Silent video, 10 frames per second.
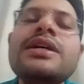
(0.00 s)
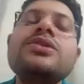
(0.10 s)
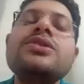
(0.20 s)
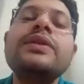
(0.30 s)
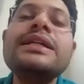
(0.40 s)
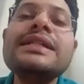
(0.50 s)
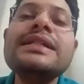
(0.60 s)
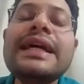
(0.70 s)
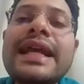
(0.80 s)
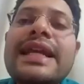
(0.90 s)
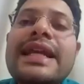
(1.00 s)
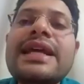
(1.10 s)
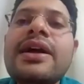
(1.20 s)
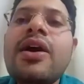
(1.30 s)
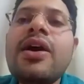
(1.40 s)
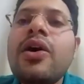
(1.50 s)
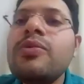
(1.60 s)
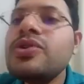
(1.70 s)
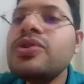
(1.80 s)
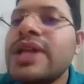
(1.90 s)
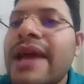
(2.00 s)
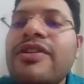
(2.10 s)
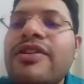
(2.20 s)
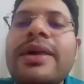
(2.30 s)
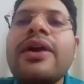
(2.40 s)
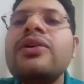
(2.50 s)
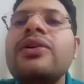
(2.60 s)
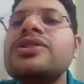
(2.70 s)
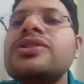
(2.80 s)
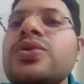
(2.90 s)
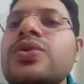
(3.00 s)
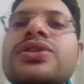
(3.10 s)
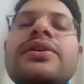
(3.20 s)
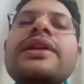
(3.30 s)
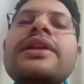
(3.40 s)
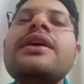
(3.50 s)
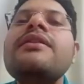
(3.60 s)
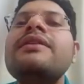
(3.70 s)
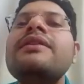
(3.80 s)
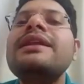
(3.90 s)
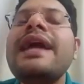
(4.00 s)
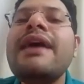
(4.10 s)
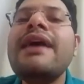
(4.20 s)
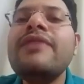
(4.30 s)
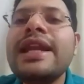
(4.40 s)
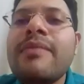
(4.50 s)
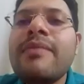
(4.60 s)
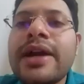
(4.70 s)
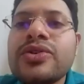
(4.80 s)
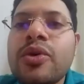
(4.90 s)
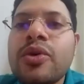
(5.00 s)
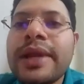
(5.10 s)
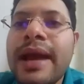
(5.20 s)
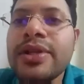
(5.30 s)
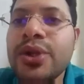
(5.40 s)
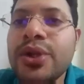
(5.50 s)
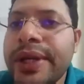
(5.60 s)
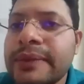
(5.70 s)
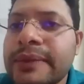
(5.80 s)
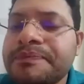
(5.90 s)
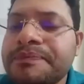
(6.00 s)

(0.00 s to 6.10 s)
so they screen almost everybody, all the school children, whether they have any microscopic hematuria.